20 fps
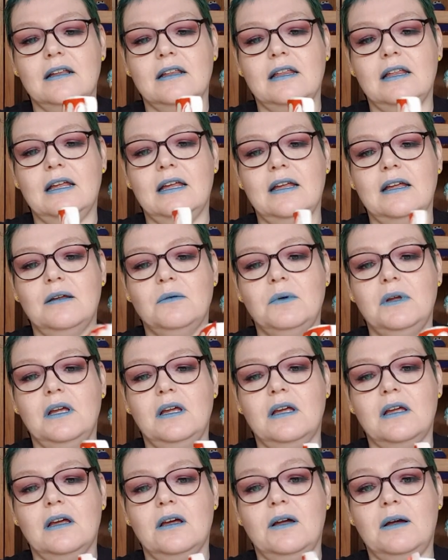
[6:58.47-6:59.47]
There we
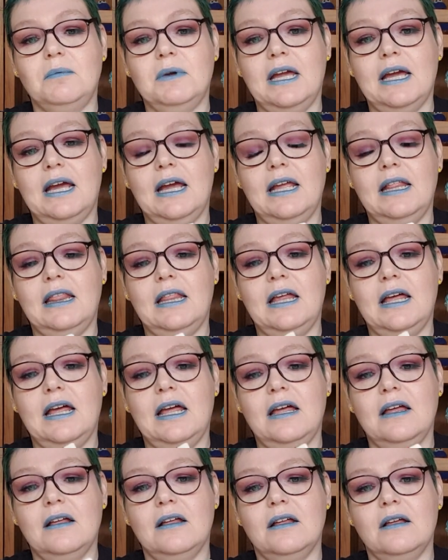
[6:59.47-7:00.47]
go. I'm getting there.